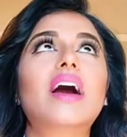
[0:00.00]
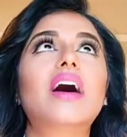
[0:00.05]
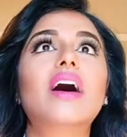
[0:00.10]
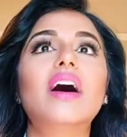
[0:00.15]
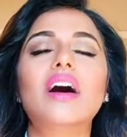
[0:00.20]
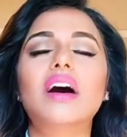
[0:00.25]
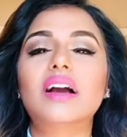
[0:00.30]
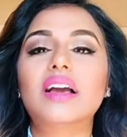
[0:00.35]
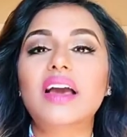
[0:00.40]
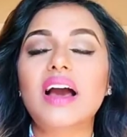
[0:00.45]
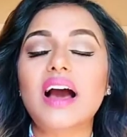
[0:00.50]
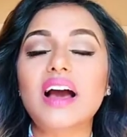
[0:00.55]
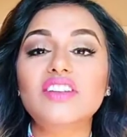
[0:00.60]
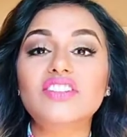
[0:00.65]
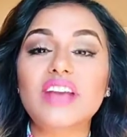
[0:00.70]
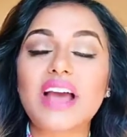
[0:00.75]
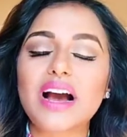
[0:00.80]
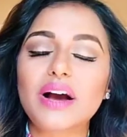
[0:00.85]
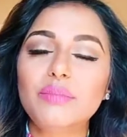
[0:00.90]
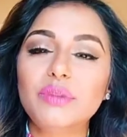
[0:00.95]
oh
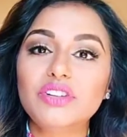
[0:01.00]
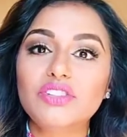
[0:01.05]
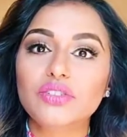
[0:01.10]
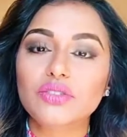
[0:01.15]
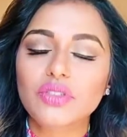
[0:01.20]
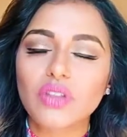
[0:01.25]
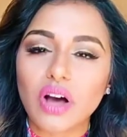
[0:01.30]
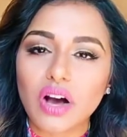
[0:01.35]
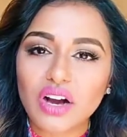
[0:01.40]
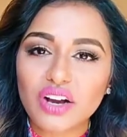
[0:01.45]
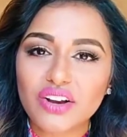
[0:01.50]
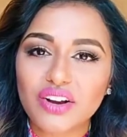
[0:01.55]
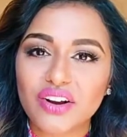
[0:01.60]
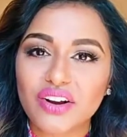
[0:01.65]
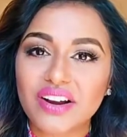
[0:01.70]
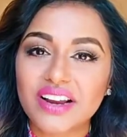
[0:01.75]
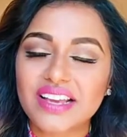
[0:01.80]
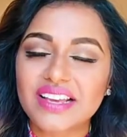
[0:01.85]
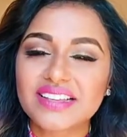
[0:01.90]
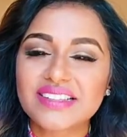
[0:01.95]
gosh, how much
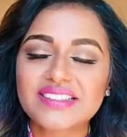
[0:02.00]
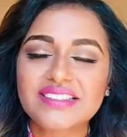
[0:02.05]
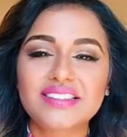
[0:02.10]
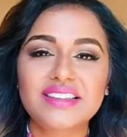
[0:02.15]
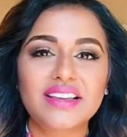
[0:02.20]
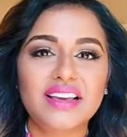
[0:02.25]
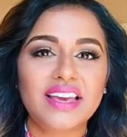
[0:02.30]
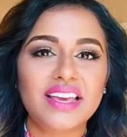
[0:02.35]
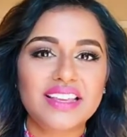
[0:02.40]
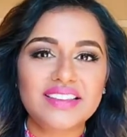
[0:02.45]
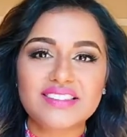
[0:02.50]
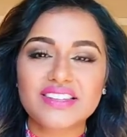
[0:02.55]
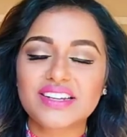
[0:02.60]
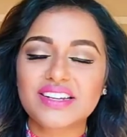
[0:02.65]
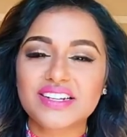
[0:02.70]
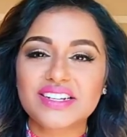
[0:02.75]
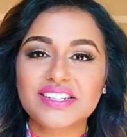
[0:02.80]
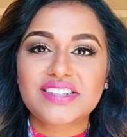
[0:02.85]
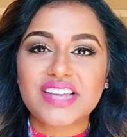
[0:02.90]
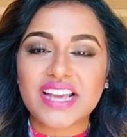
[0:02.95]
longer is, is it
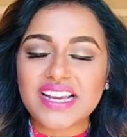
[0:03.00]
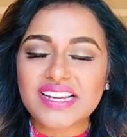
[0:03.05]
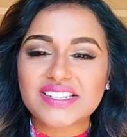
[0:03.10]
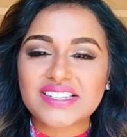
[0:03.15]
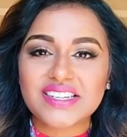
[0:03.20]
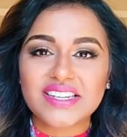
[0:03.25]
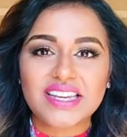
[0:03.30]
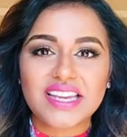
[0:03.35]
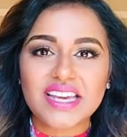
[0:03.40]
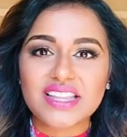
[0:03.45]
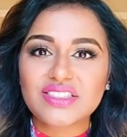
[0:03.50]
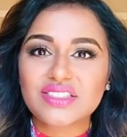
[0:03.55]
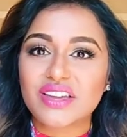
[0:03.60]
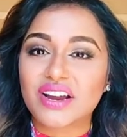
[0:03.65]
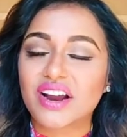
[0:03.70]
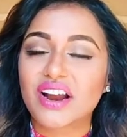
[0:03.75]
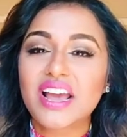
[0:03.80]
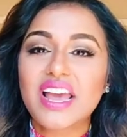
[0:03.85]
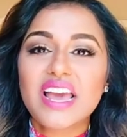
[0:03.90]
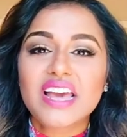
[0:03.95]
to take to get
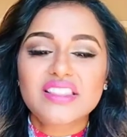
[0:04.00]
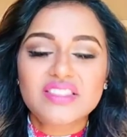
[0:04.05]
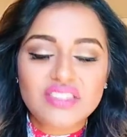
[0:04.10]
there?